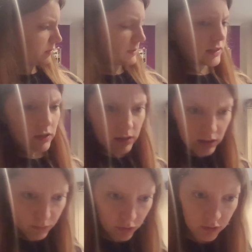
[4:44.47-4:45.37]
it's been signed
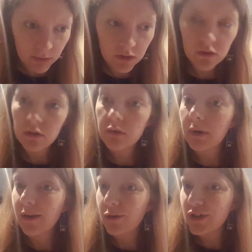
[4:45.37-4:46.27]
at the bottom, that's good, so
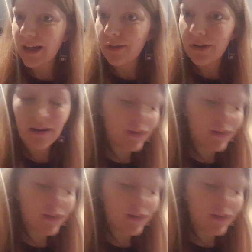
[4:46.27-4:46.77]
I can go check out the